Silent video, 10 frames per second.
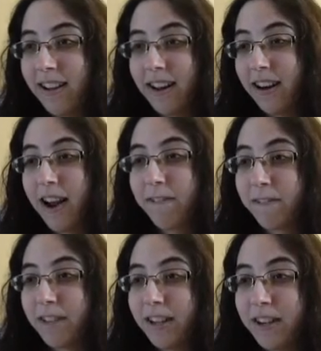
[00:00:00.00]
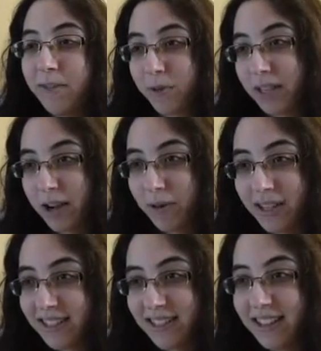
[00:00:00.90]
enough for what that
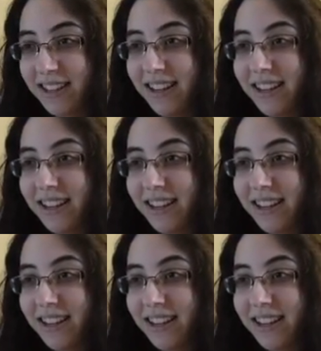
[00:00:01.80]
was.